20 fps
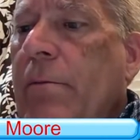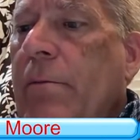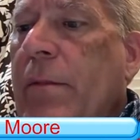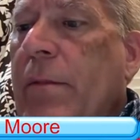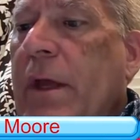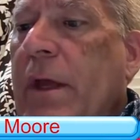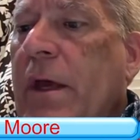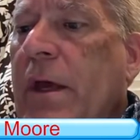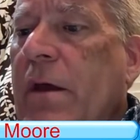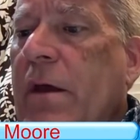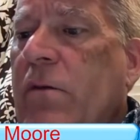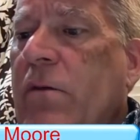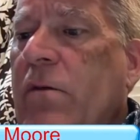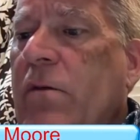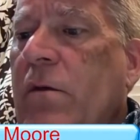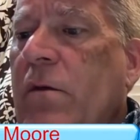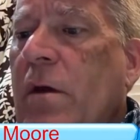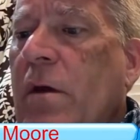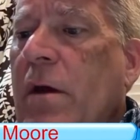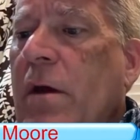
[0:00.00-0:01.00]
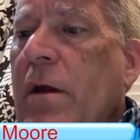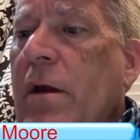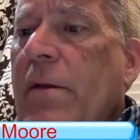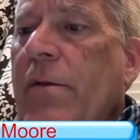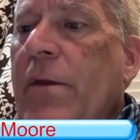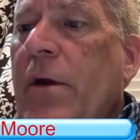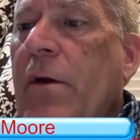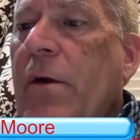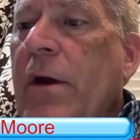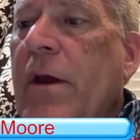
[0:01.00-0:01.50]
because
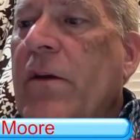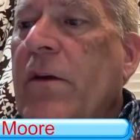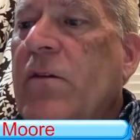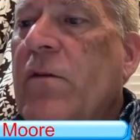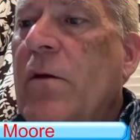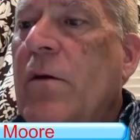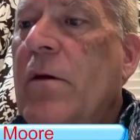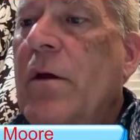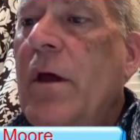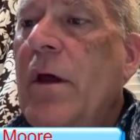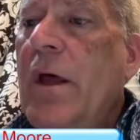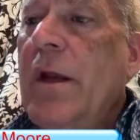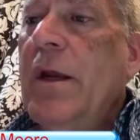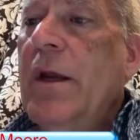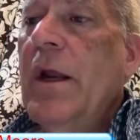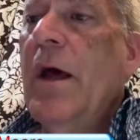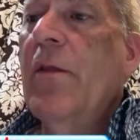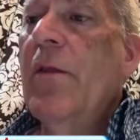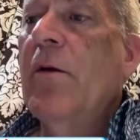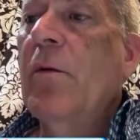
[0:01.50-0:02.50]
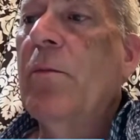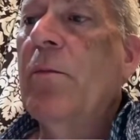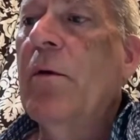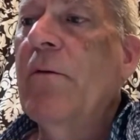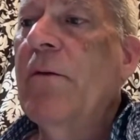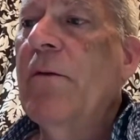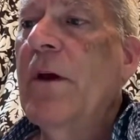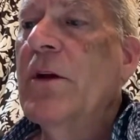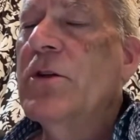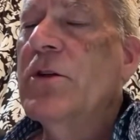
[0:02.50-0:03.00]
there is another
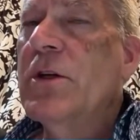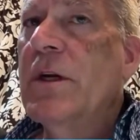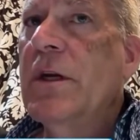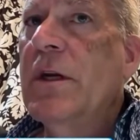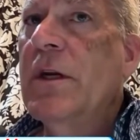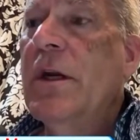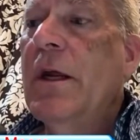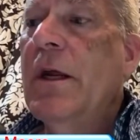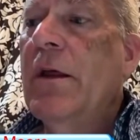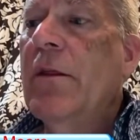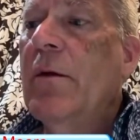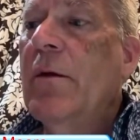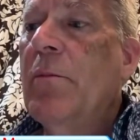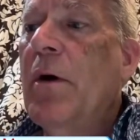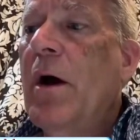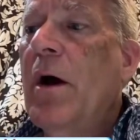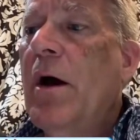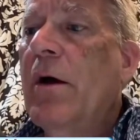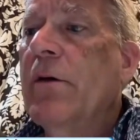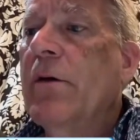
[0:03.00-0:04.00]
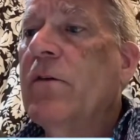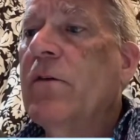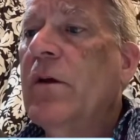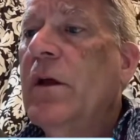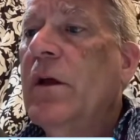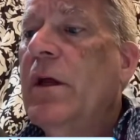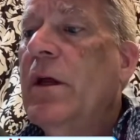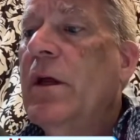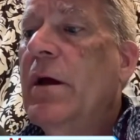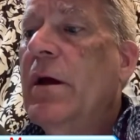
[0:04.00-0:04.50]
provision in the
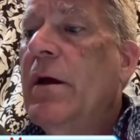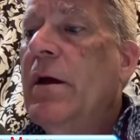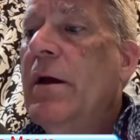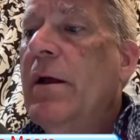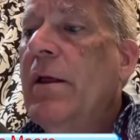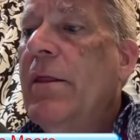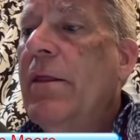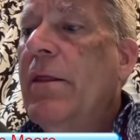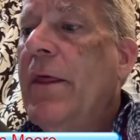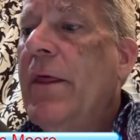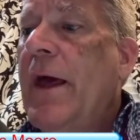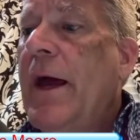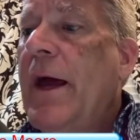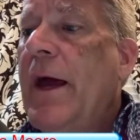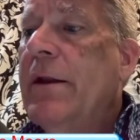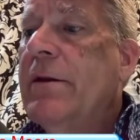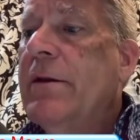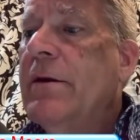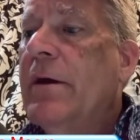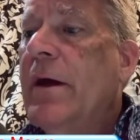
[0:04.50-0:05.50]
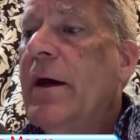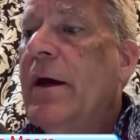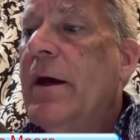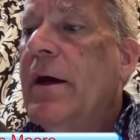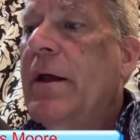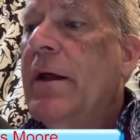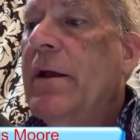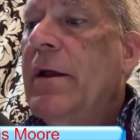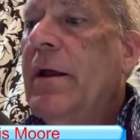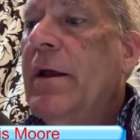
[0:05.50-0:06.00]
policy
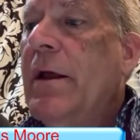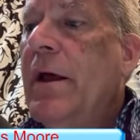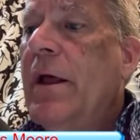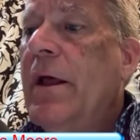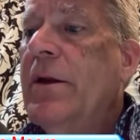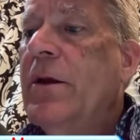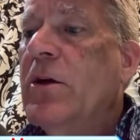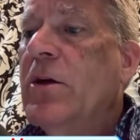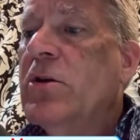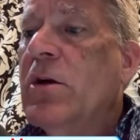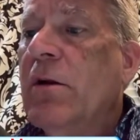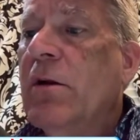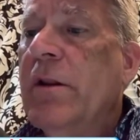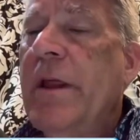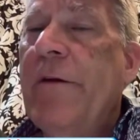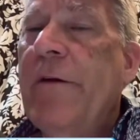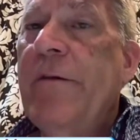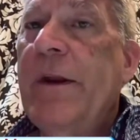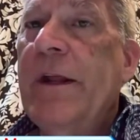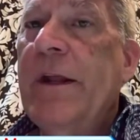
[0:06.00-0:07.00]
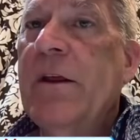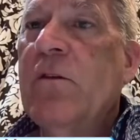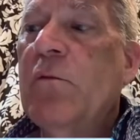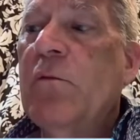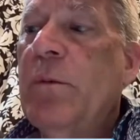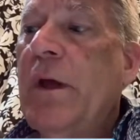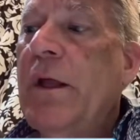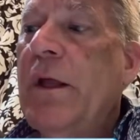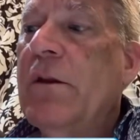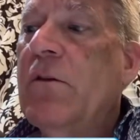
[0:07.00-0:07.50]
that additional living
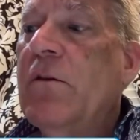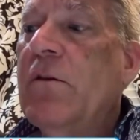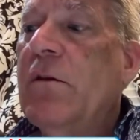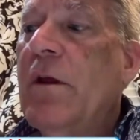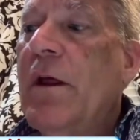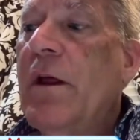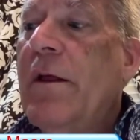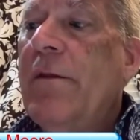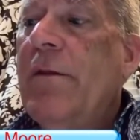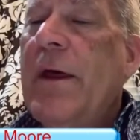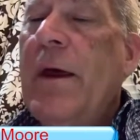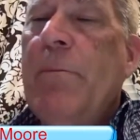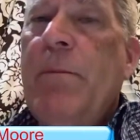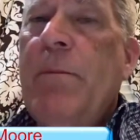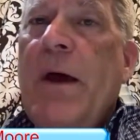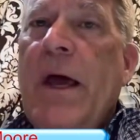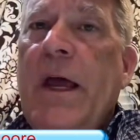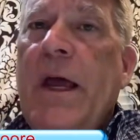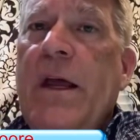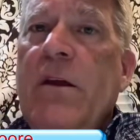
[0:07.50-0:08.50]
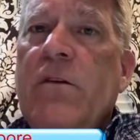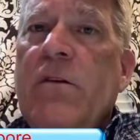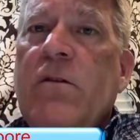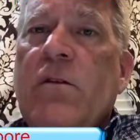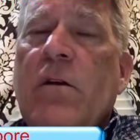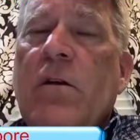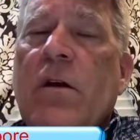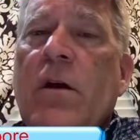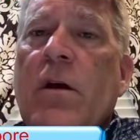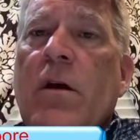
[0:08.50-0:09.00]
expense that
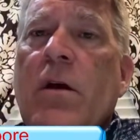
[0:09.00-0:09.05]
pays